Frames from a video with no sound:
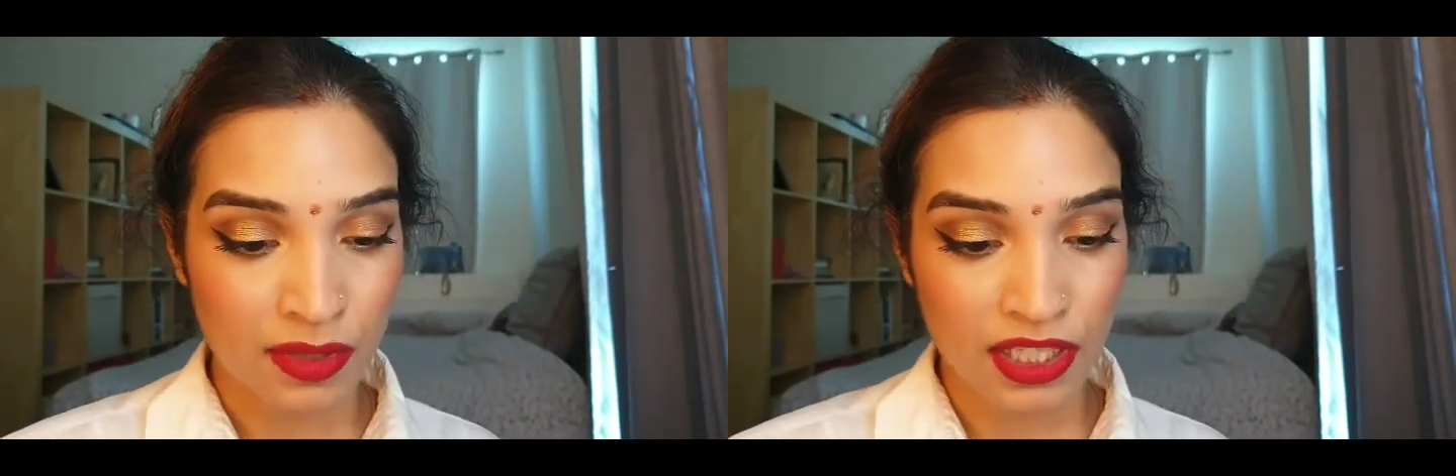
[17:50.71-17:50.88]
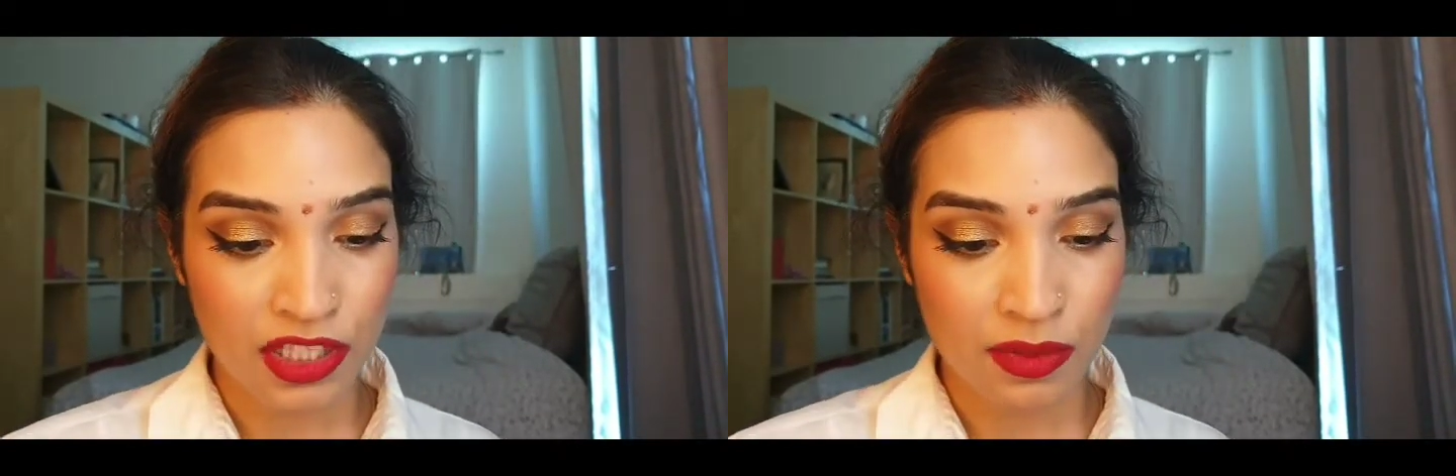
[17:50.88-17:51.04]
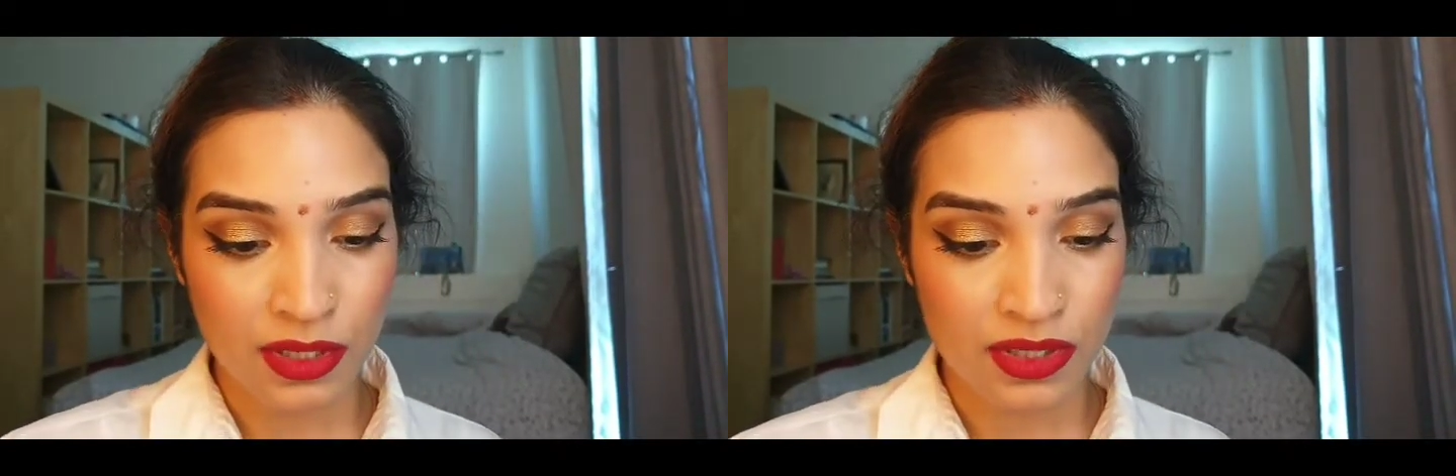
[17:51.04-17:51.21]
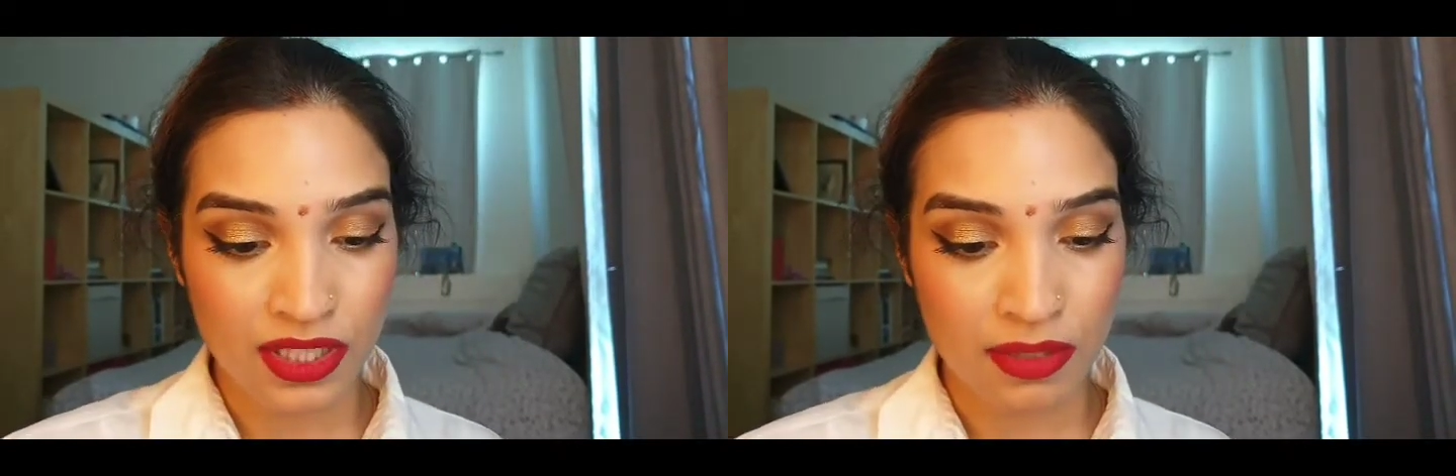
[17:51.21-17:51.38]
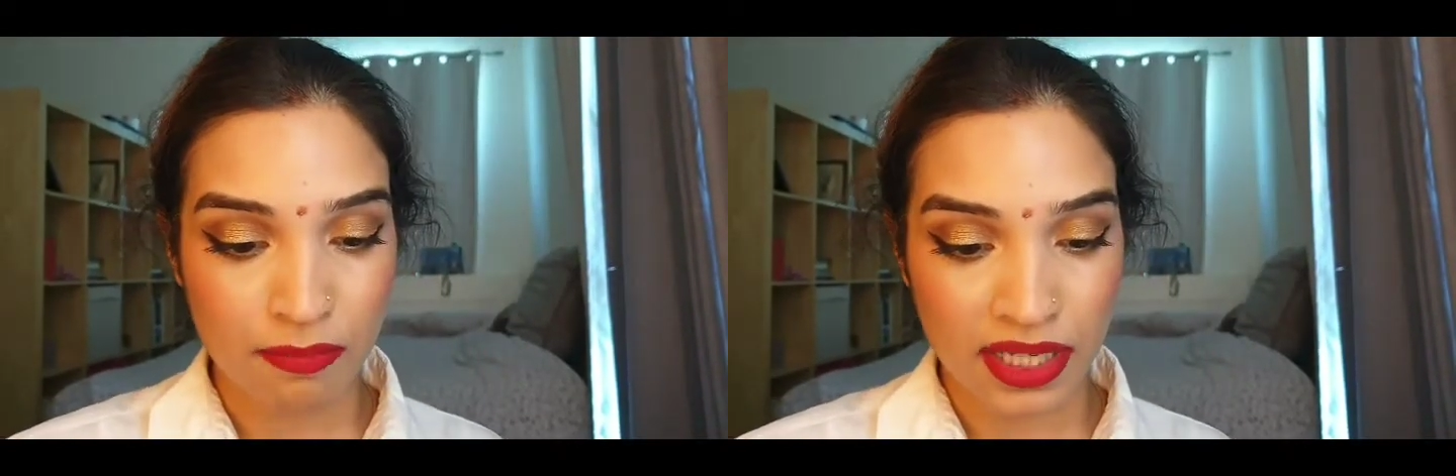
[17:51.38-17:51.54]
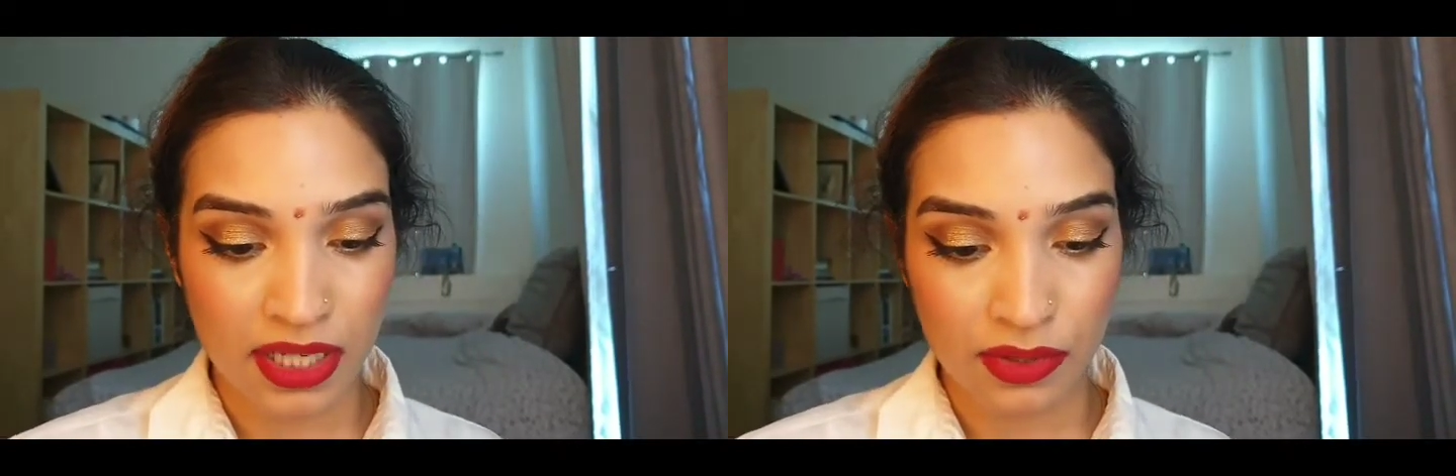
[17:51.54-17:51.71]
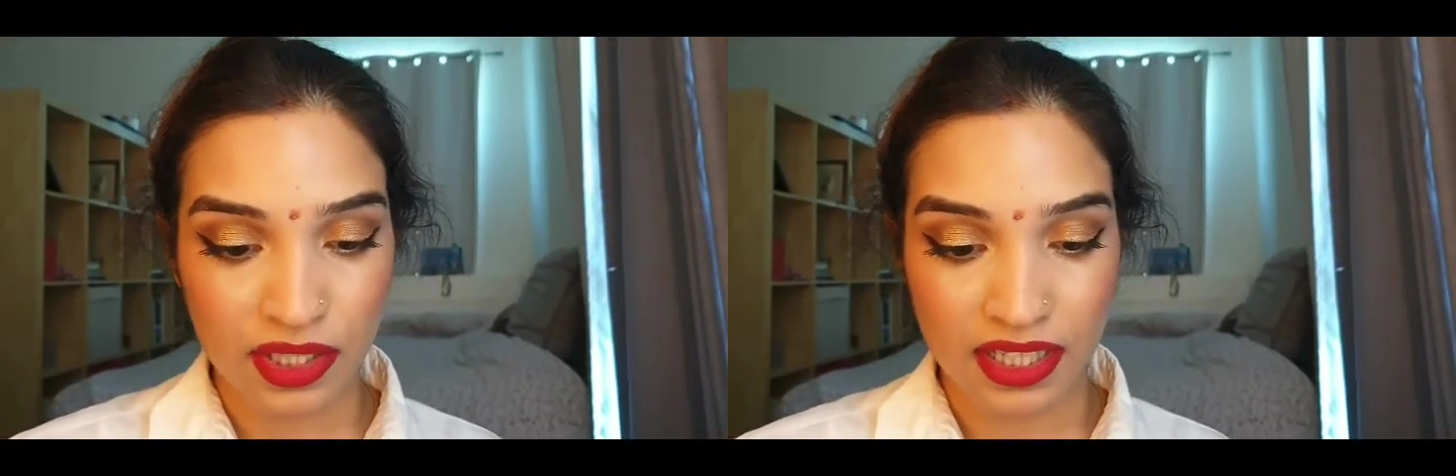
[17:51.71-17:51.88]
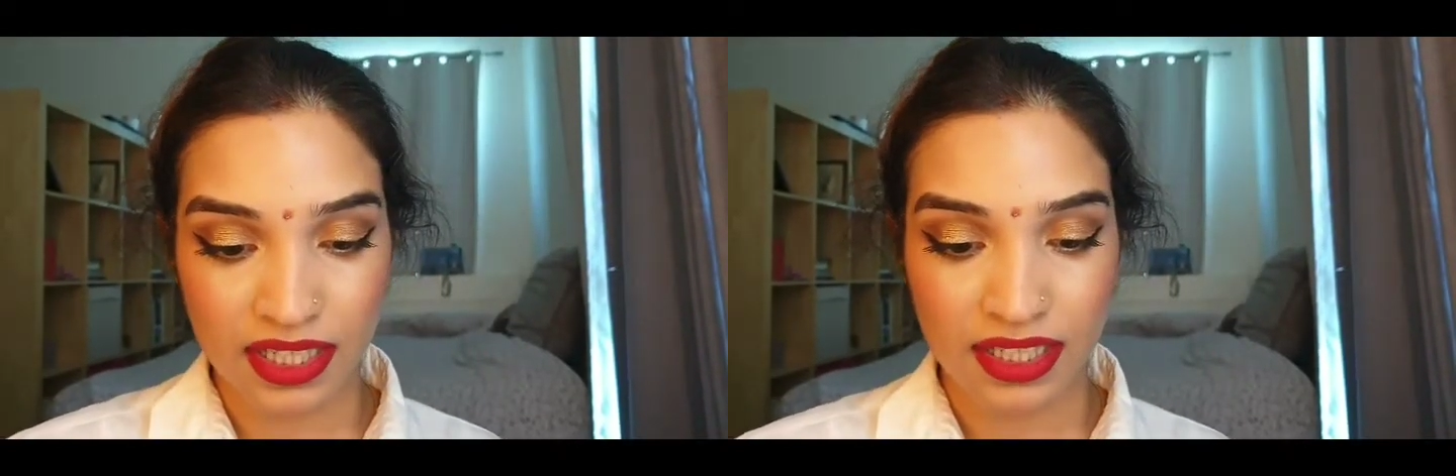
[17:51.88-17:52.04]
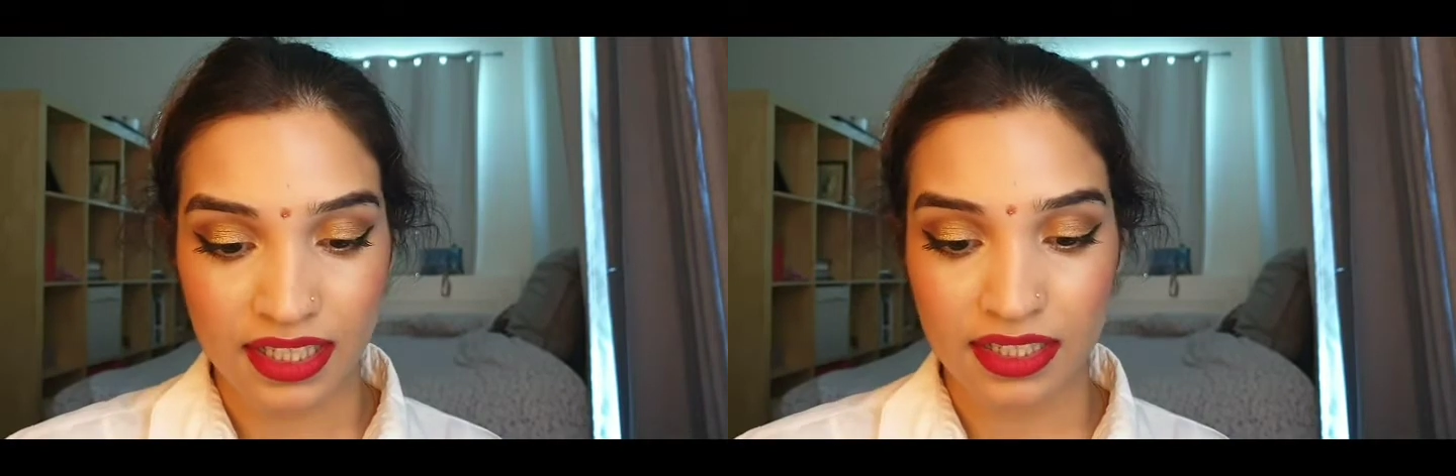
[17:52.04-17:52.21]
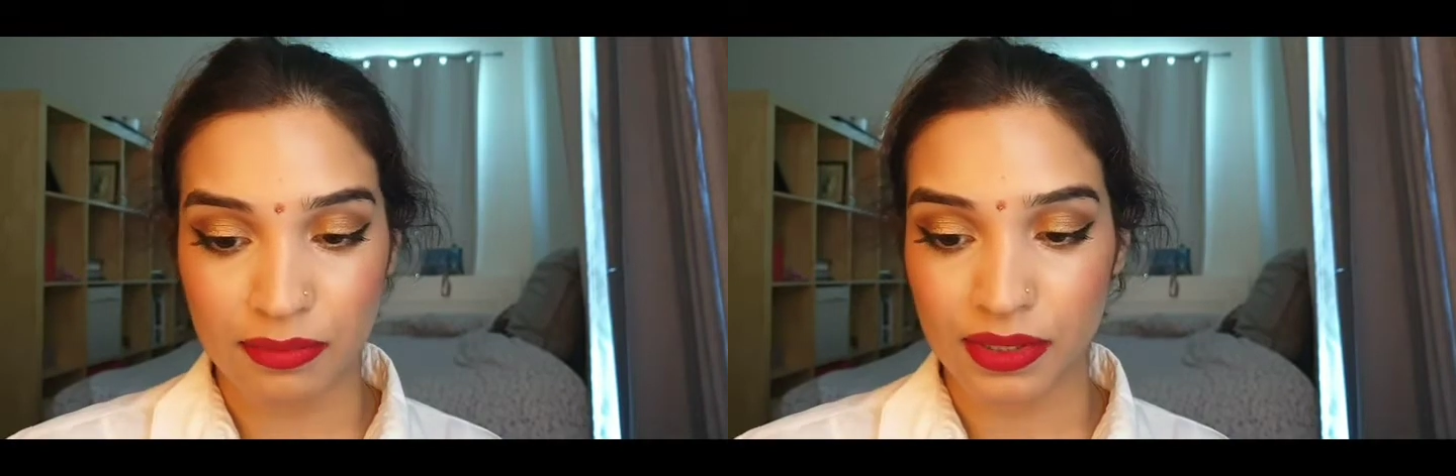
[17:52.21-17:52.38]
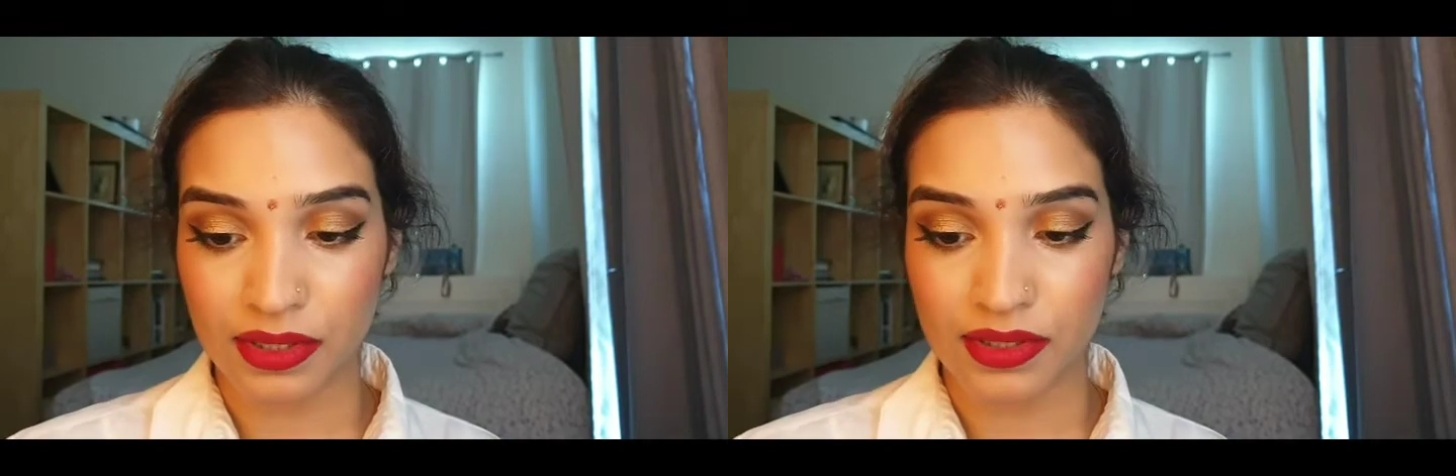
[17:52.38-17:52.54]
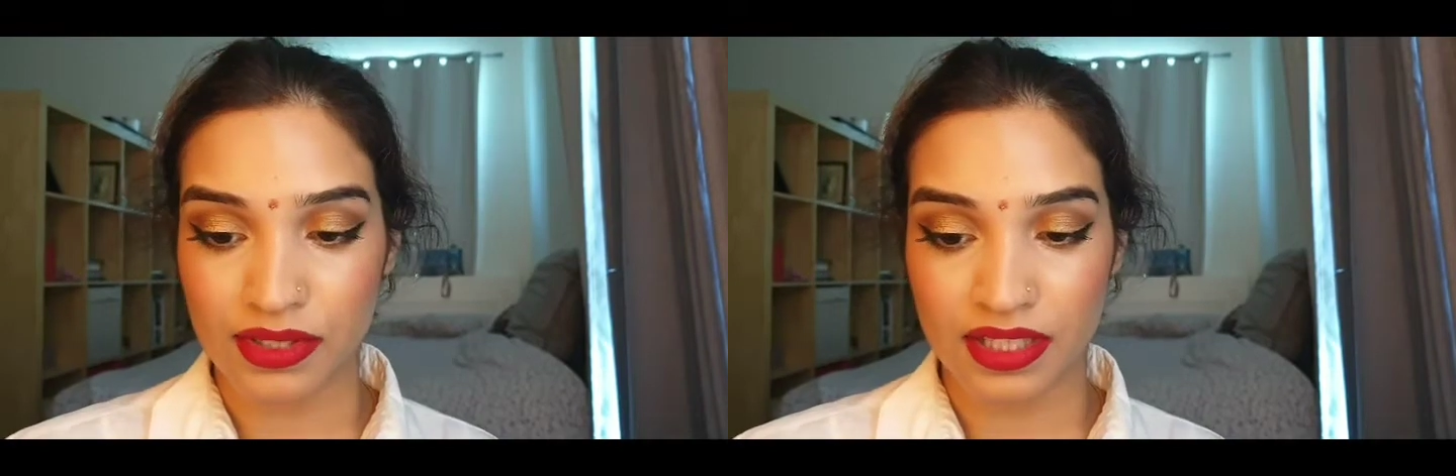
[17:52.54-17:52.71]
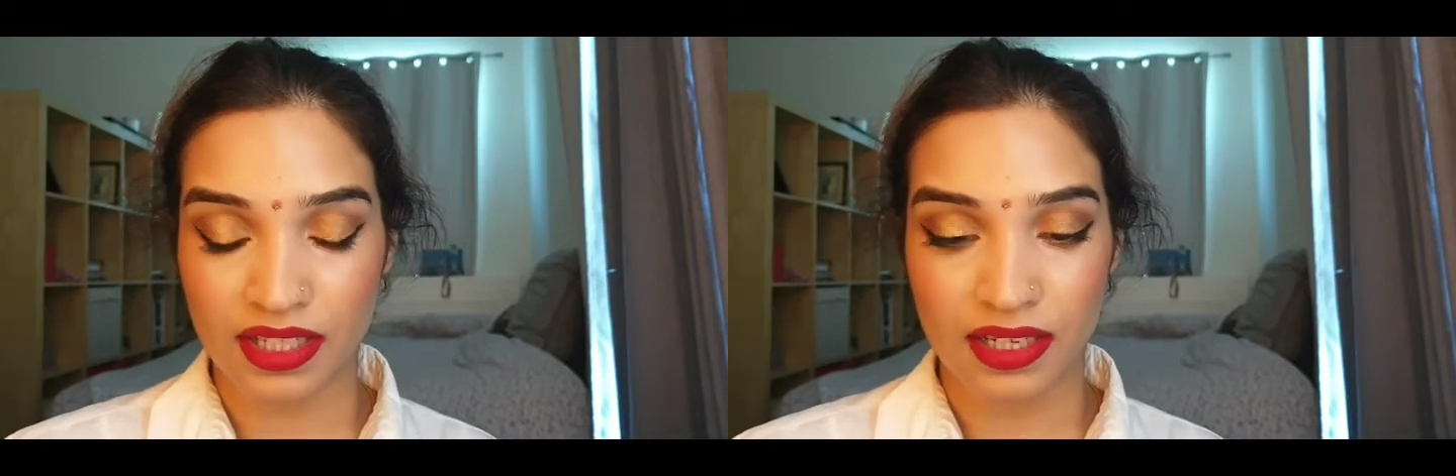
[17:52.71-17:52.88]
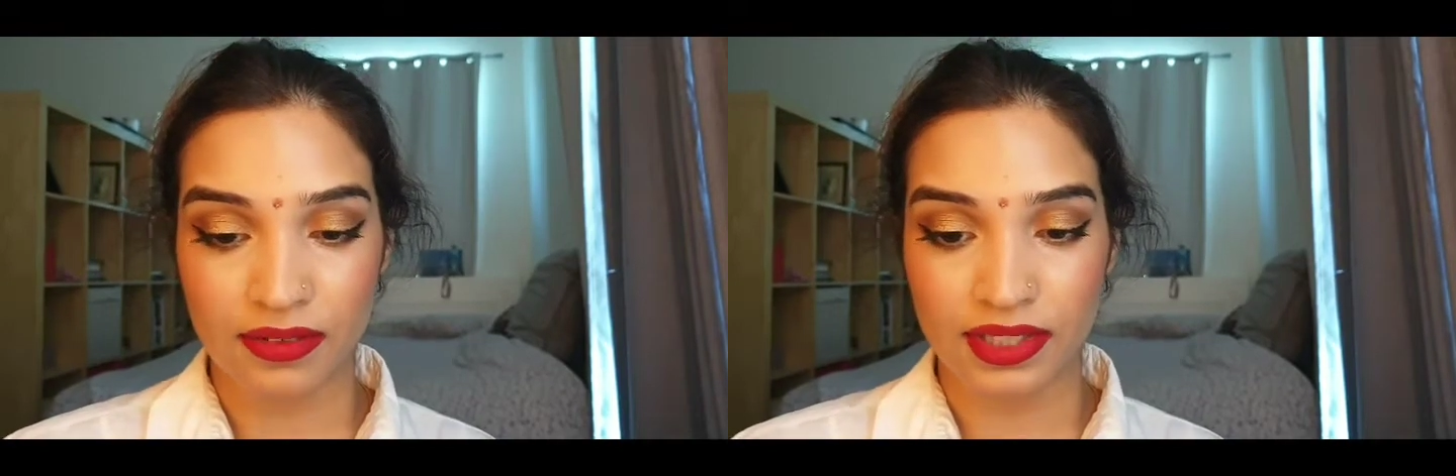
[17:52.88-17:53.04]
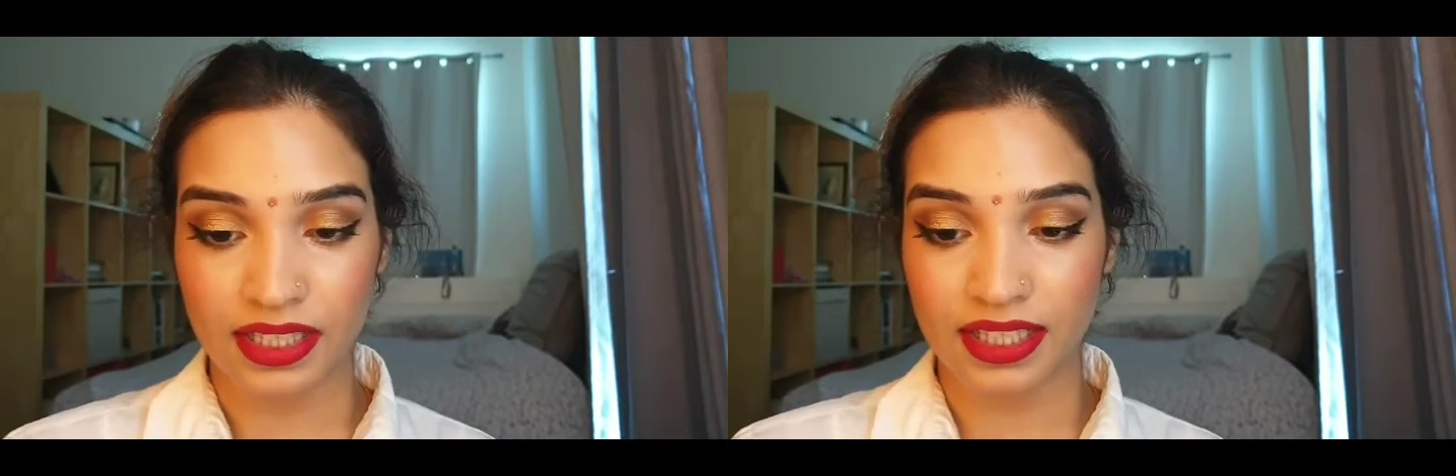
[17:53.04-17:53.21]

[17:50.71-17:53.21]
So I'm going to be using a powder highlight because